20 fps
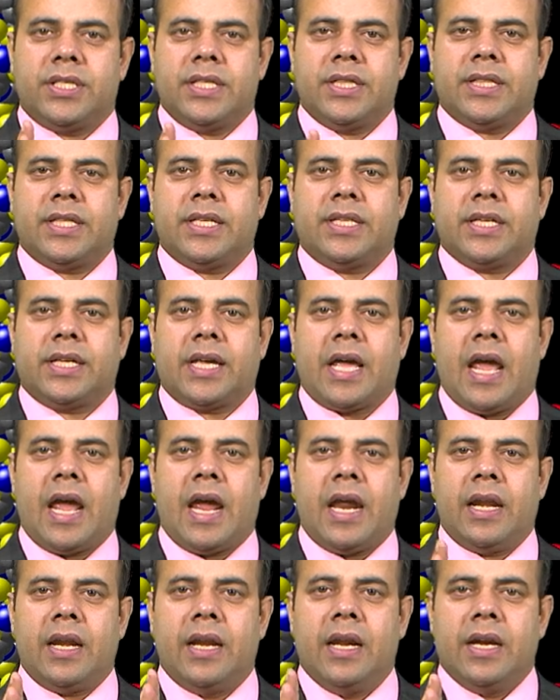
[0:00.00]
synthetic
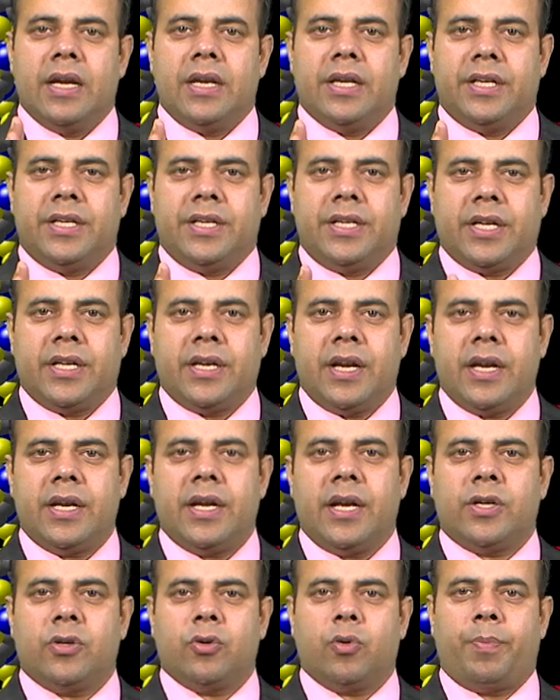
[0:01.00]
and
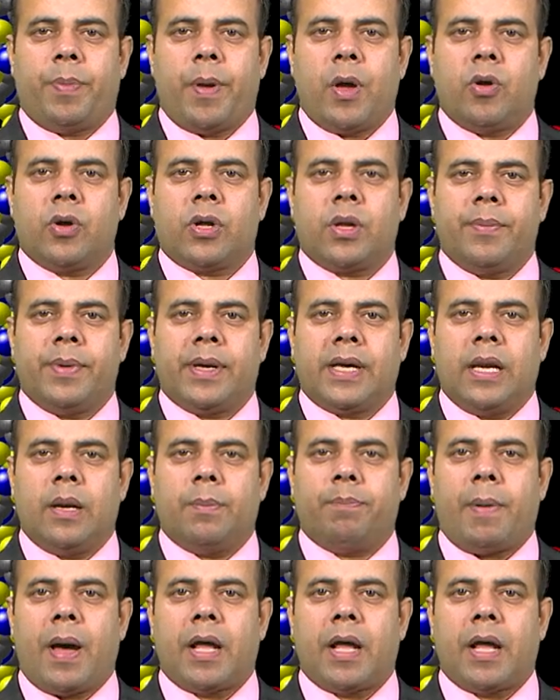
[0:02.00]
degradative biochemical